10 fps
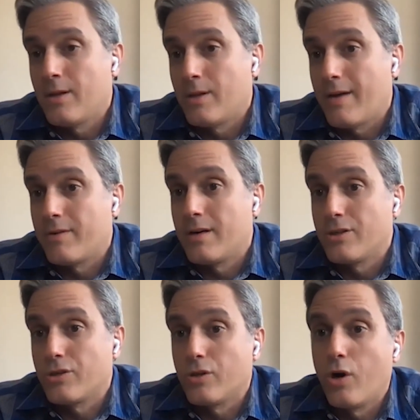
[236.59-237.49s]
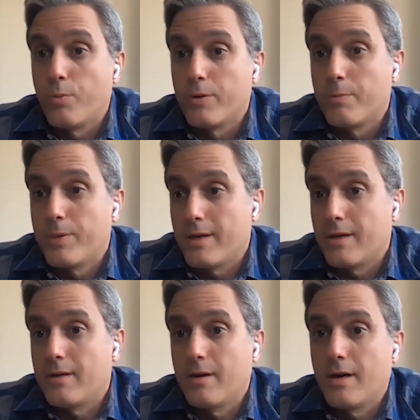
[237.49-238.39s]
They'll have an initial open
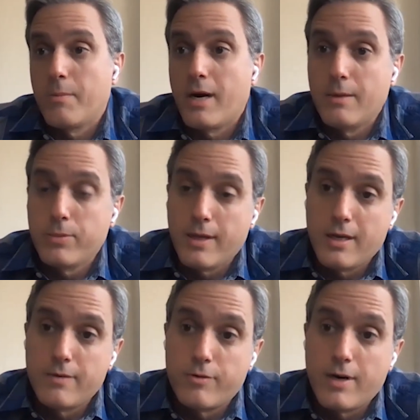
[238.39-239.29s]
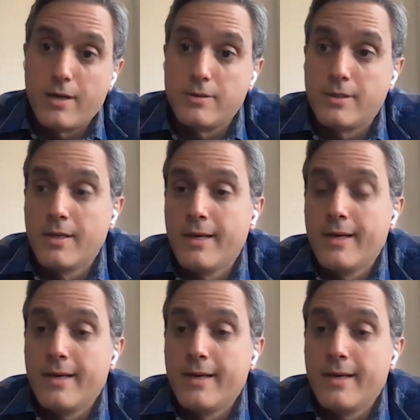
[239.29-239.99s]
pit mine plan of around